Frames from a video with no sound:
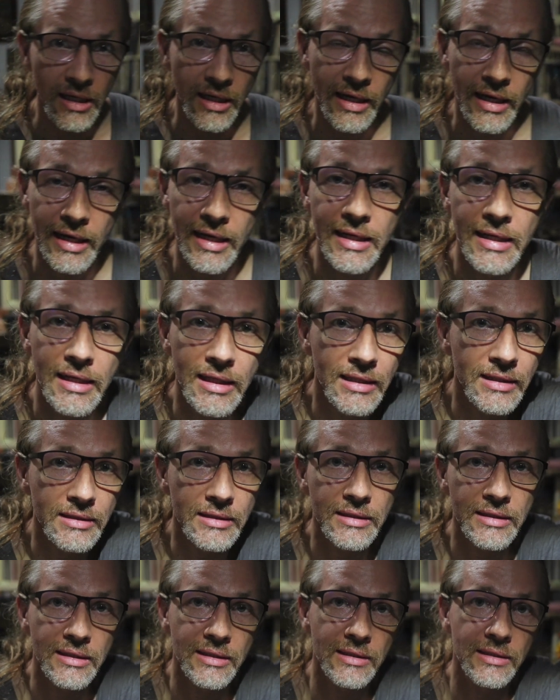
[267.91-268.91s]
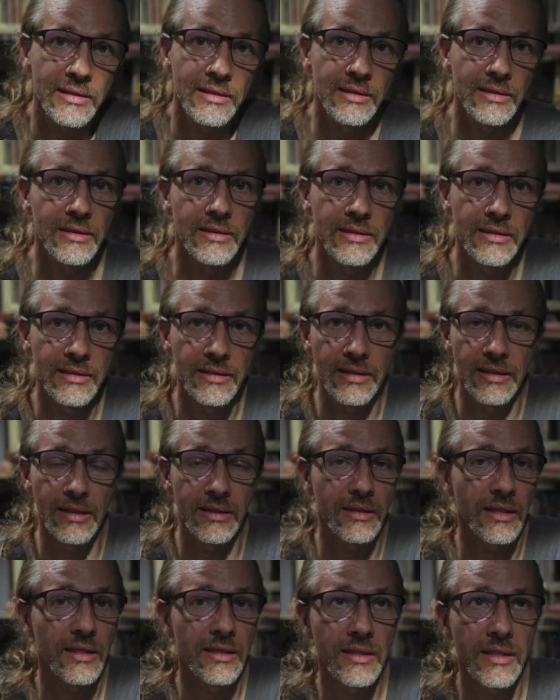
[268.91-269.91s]
and, uh, and,
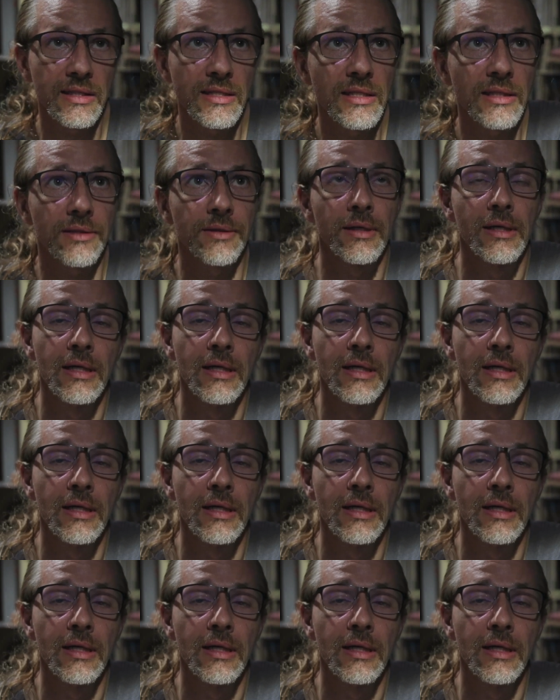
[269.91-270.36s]
and that's it.